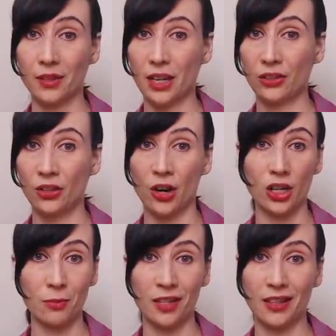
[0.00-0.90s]
It's an
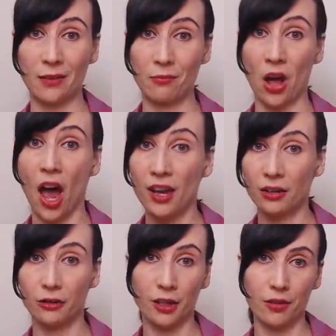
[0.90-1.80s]
argument that I
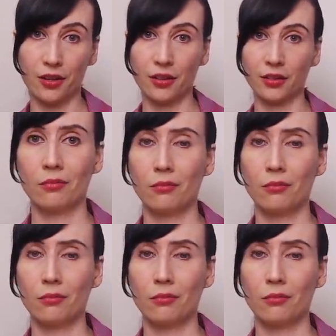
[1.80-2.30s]
agree with.